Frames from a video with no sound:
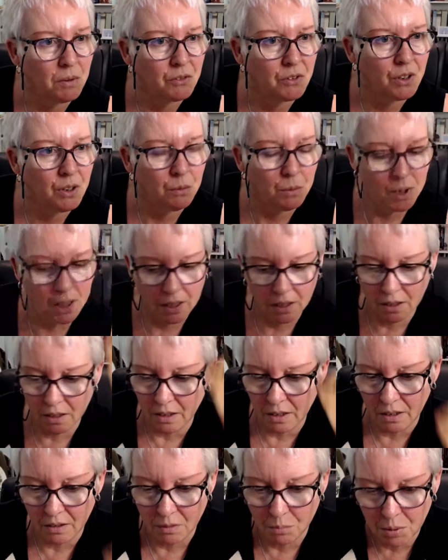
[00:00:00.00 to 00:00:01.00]
the right one?
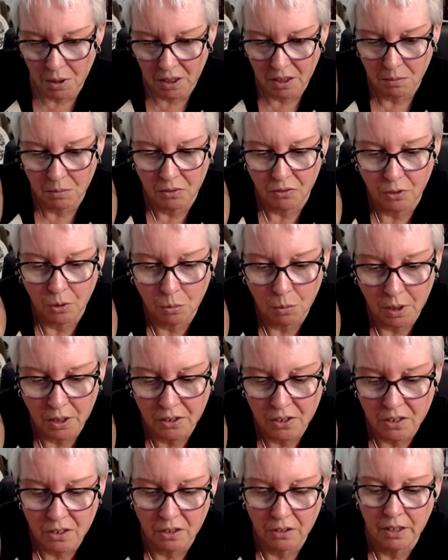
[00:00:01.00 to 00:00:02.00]
No, I picked up the wrong
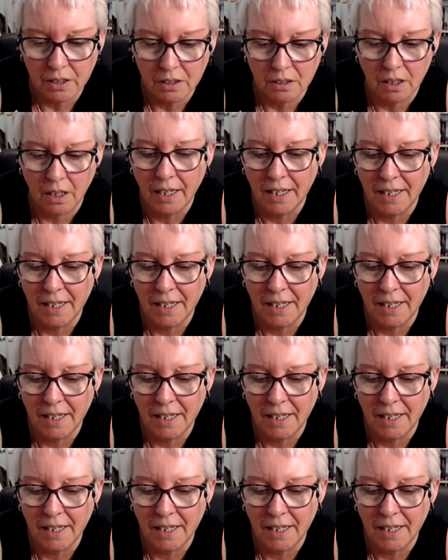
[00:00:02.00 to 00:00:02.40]
one, sorry.